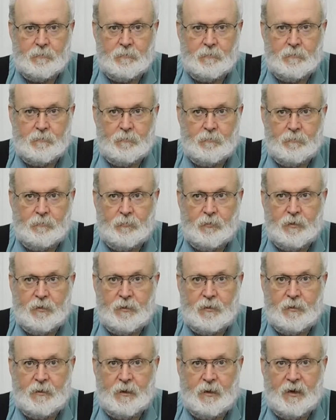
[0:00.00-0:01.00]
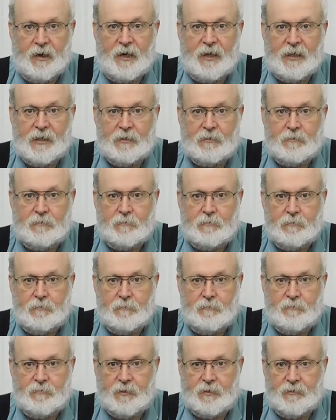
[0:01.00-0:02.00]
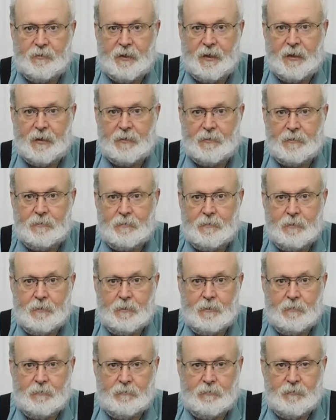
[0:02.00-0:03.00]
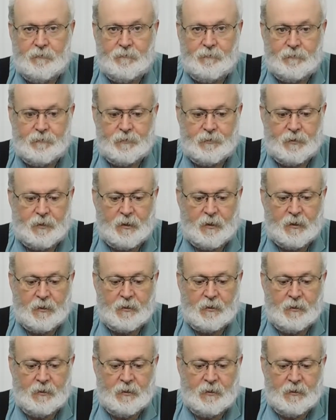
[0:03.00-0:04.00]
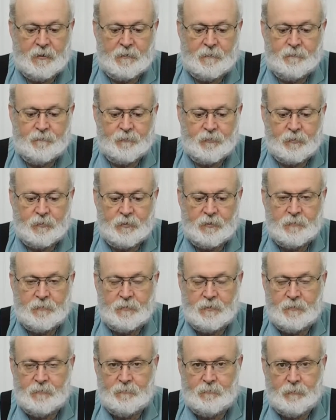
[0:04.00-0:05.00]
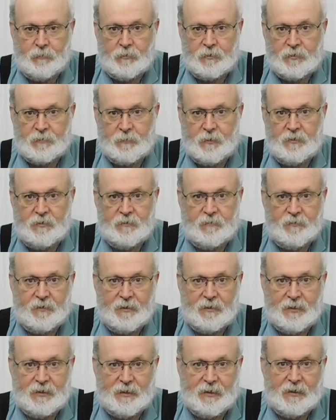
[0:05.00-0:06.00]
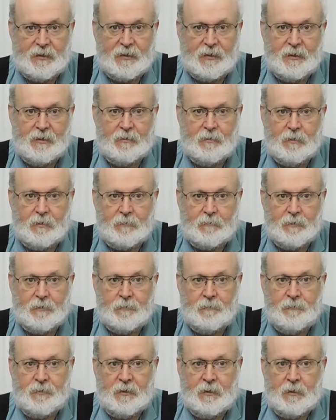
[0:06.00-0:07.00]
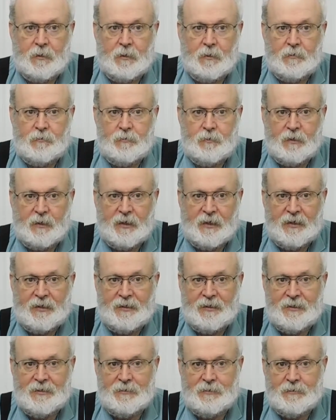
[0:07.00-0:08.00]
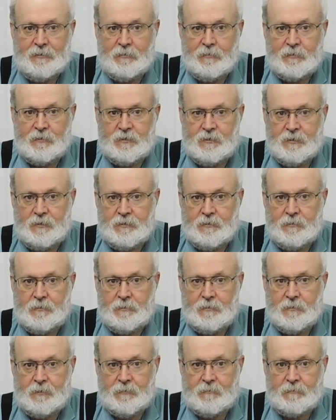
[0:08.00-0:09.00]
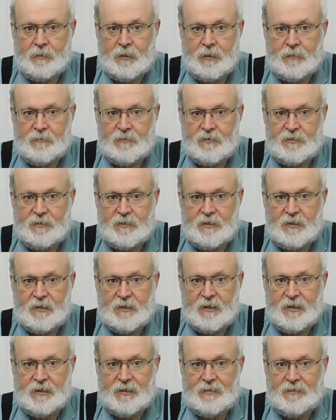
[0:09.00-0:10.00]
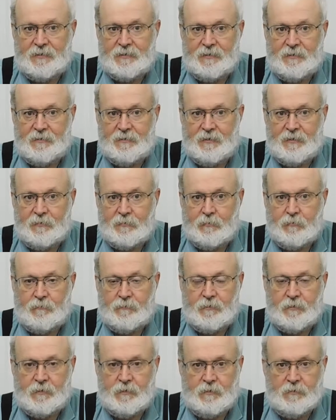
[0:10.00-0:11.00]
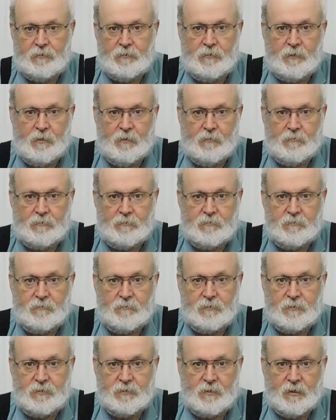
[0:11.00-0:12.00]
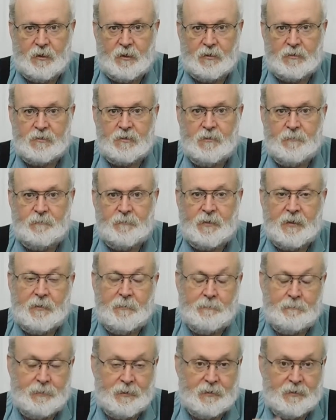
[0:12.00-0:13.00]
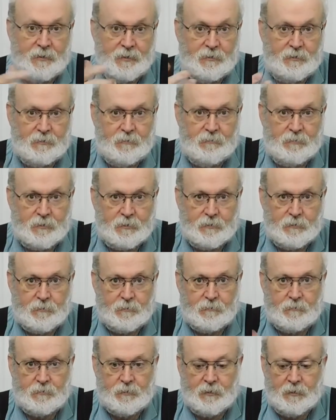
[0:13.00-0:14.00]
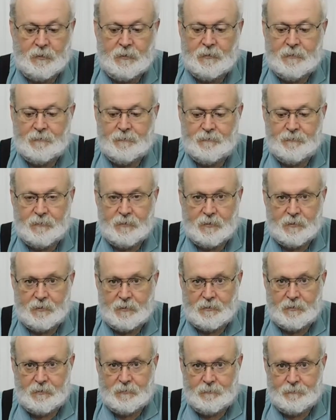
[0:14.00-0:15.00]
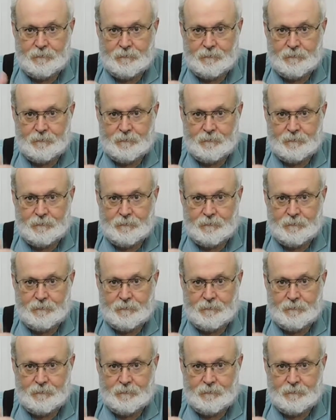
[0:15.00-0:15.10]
one higher than that one for a dock. So this one's even more expensive than that eighty-eight dollar one. I looked around to see, and they're over one hundred dollars for these docks, but they do include the